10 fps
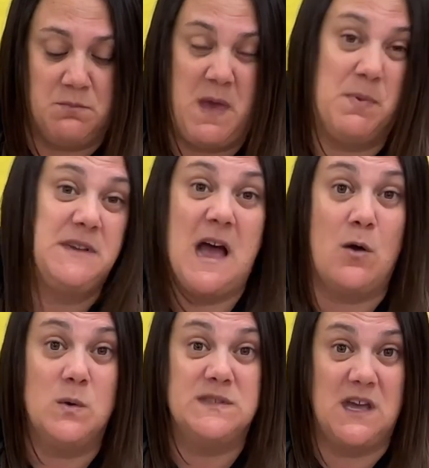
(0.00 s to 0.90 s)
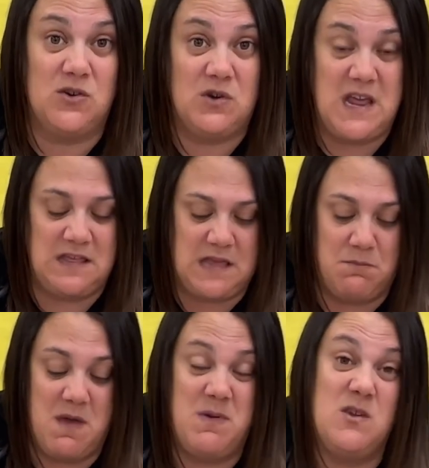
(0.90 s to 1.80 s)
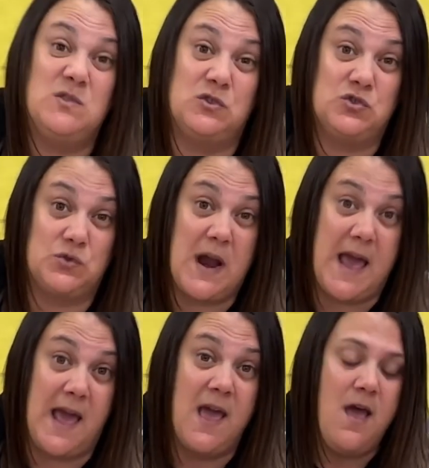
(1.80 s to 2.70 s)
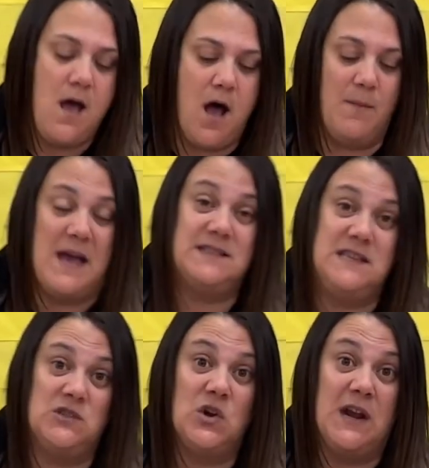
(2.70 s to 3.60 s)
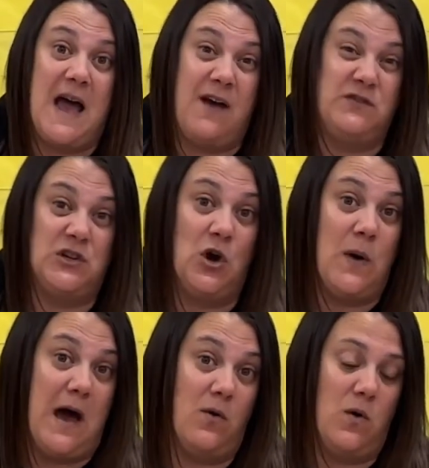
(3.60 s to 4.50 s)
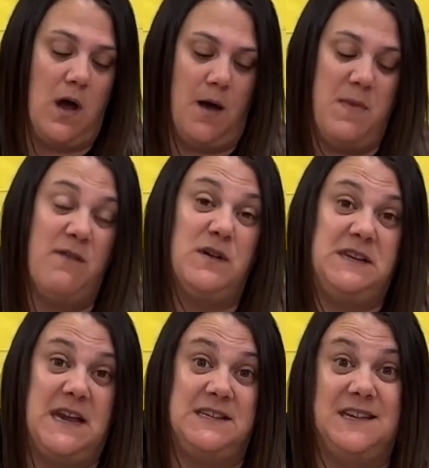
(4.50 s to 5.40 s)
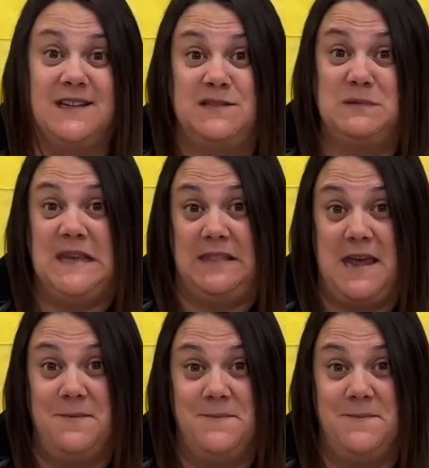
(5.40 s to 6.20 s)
paper towels underneath and maybe use a tray, as these are going to have to go out every day to get some sunlight.